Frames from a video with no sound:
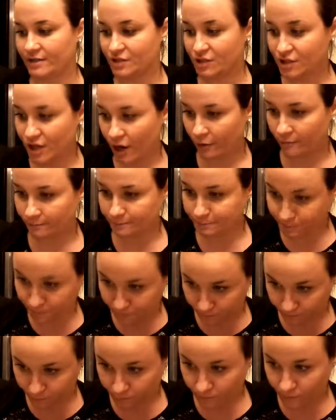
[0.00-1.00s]
So
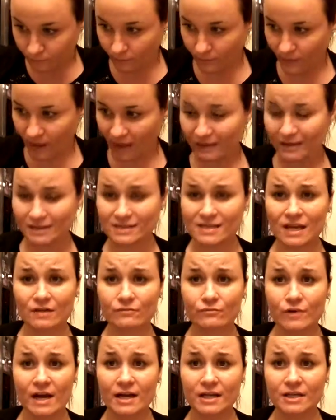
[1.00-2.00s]
let's
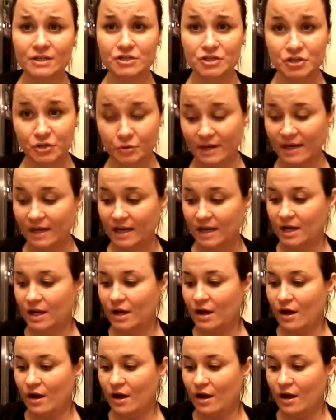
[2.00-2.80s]
get right into it.